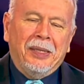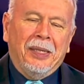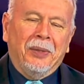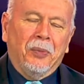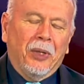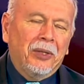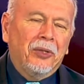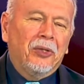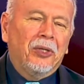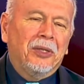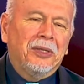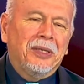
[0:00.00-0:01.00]
And one
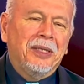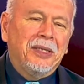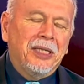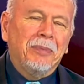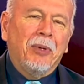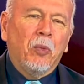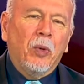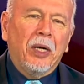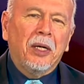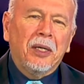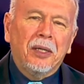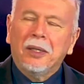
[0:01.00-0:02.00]
girl, she said, but
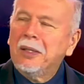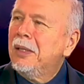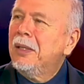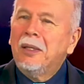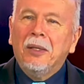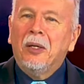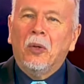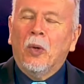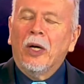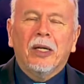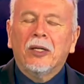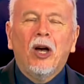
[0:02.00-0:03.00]
where
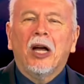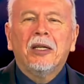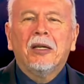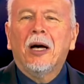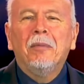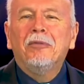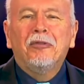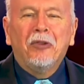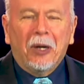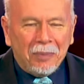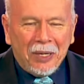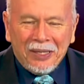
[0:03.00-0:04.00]
did God come
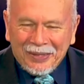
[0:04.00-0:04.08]
from?